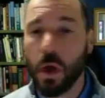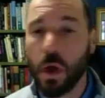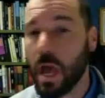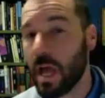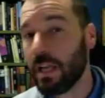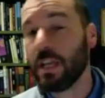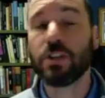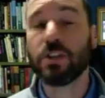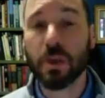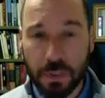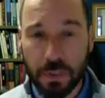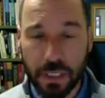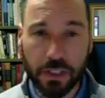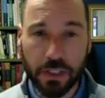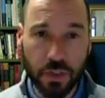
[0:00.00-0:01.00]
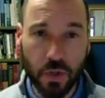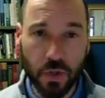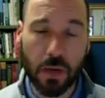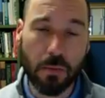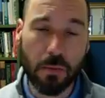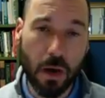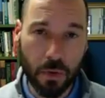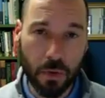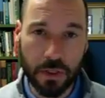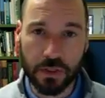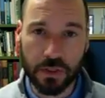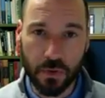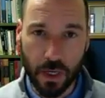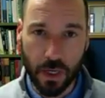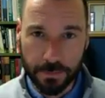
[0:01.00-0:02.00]
Any interpretation you come up with
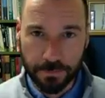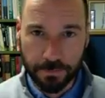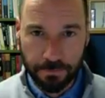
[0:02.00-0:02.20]
is fine.